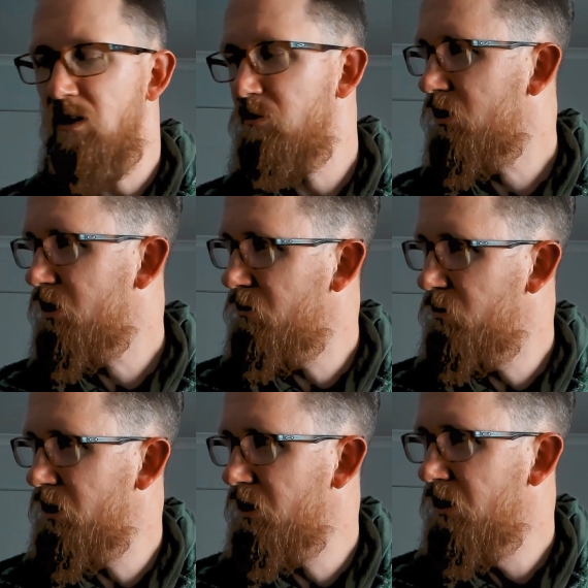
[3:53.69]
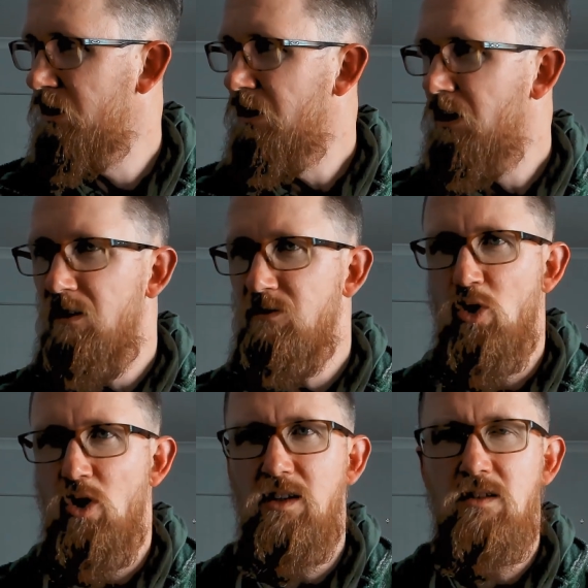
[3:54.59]
I'm not going to be
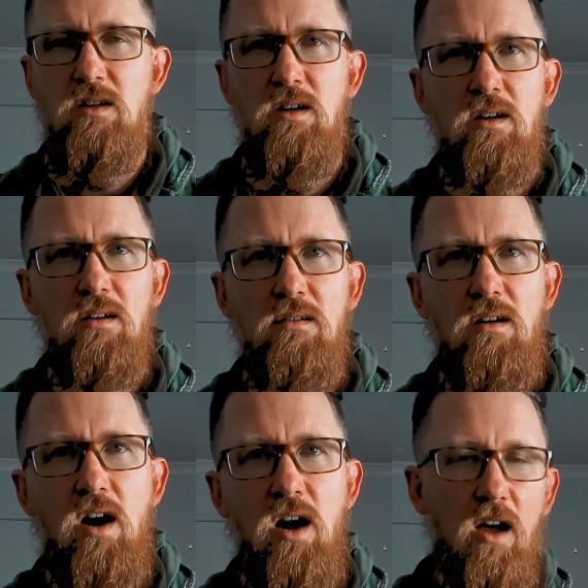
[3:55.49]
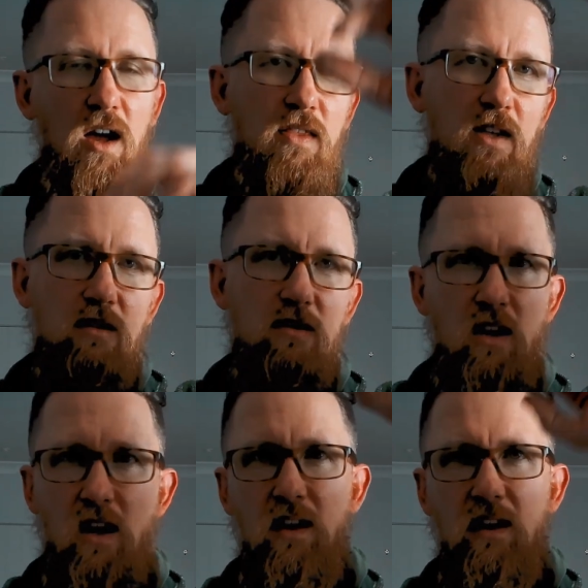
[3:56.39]
trying to highlight the
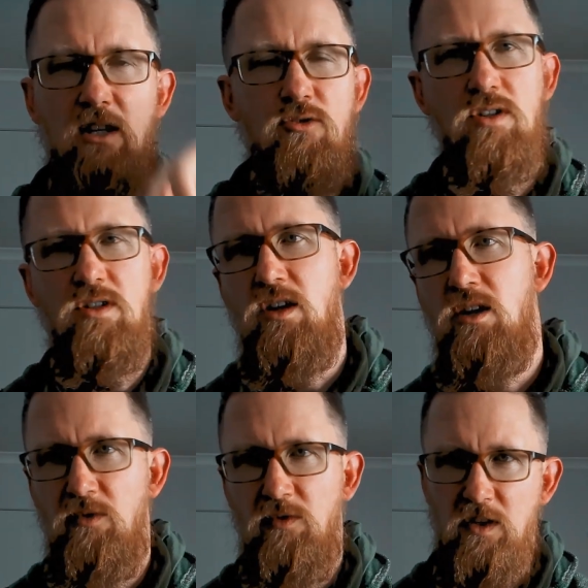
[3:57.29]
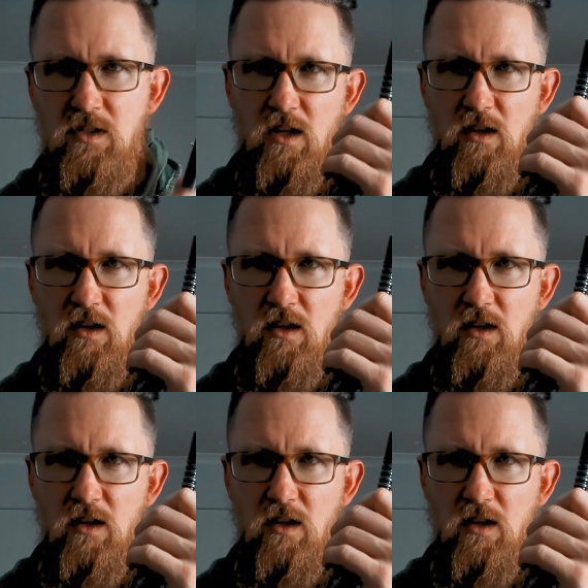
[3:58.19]
entire countryside with this thing.